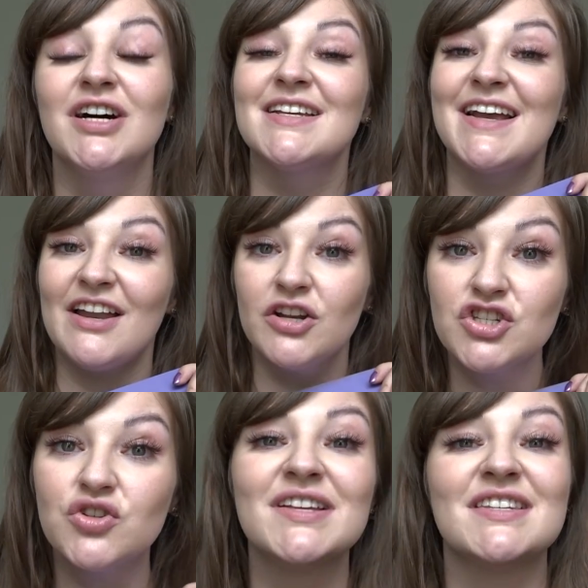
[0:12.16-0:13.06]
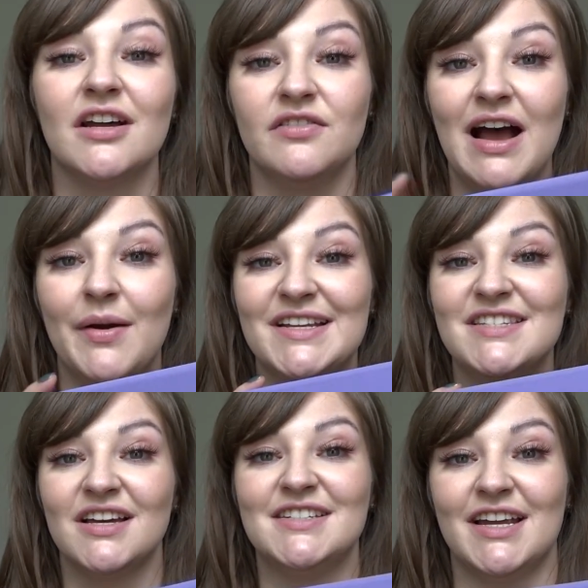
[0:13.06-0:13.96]
Guys, I cannot stress enough how
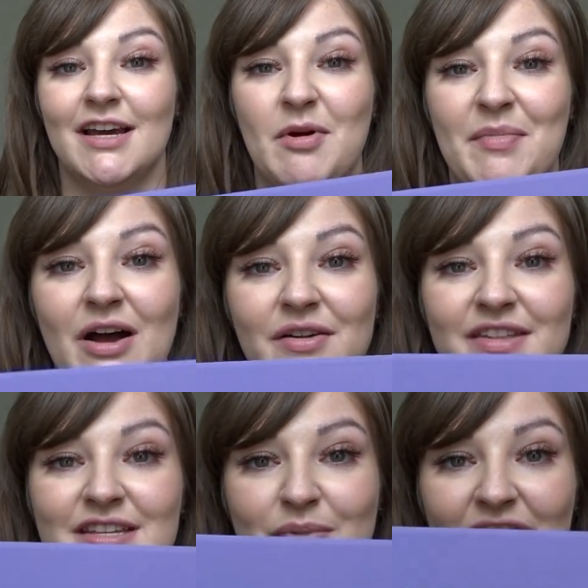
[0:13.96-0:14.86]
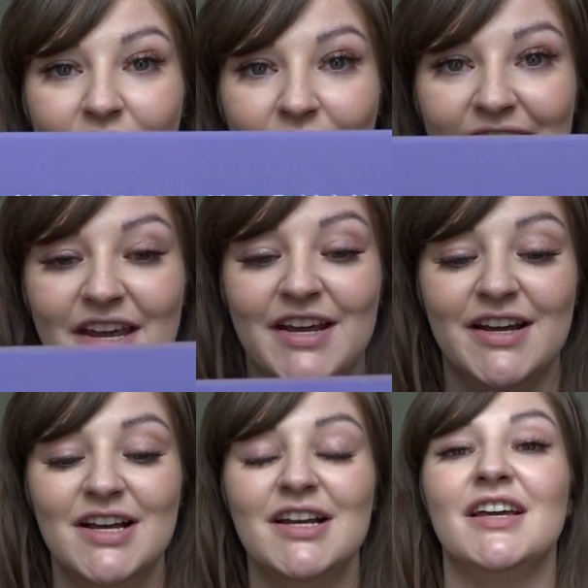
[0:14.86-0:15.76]
excited I am about this palette right
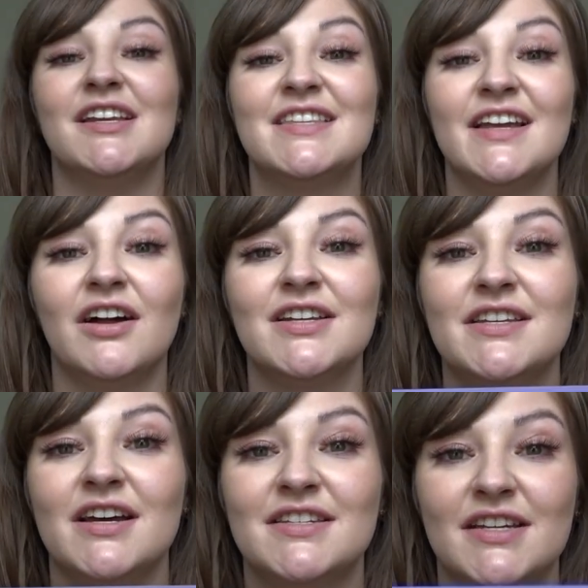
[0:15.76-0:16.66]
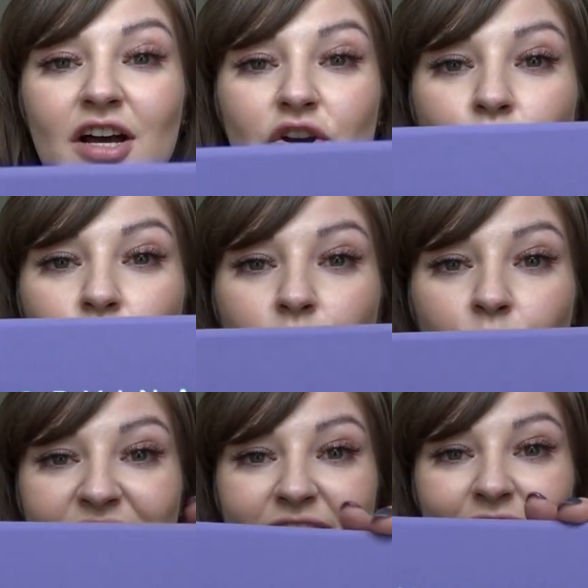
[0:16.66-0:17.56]
here. It is the Anselmo
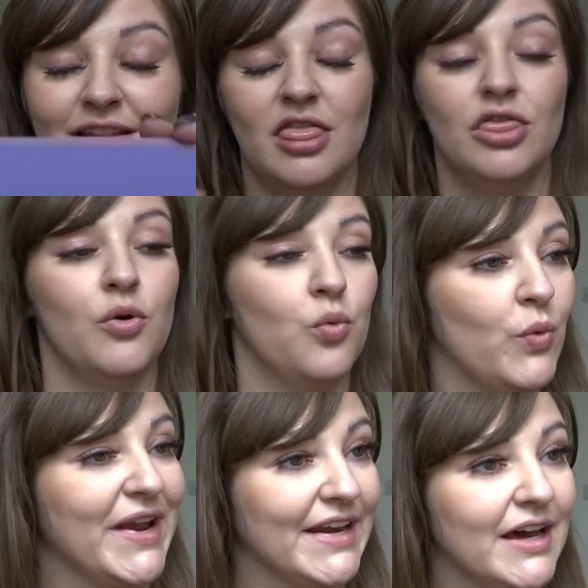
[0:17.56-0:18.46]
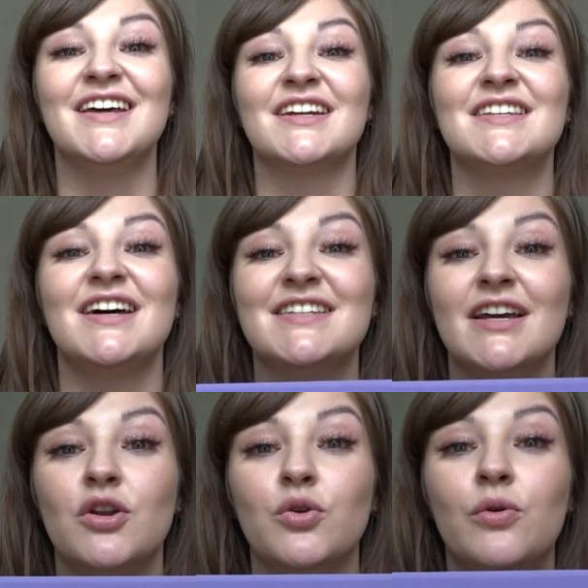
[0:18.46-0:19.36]

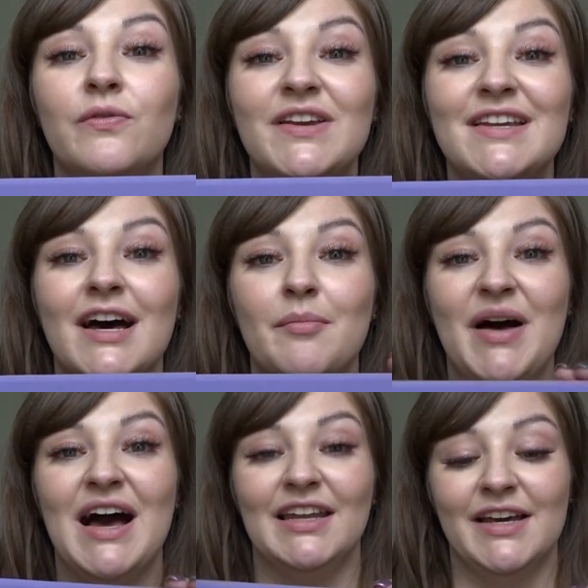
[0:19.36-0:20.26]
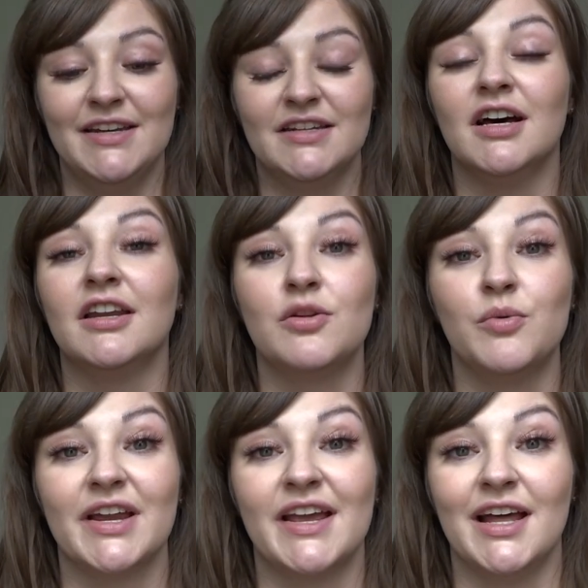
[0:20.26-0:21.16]
Norvina palette. Another
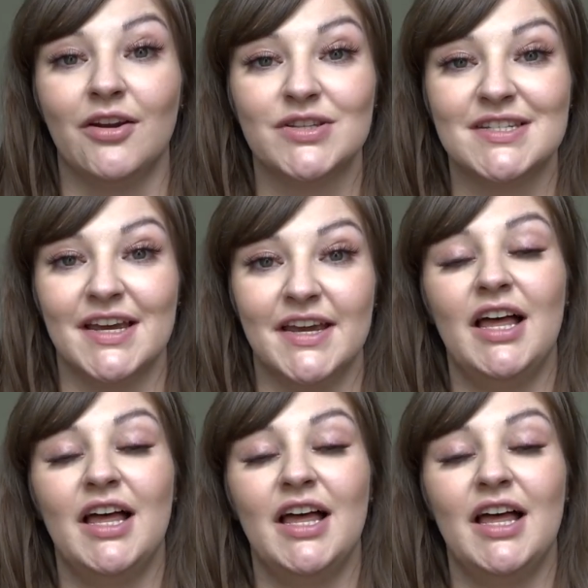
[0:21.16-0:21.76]
word I cannot say.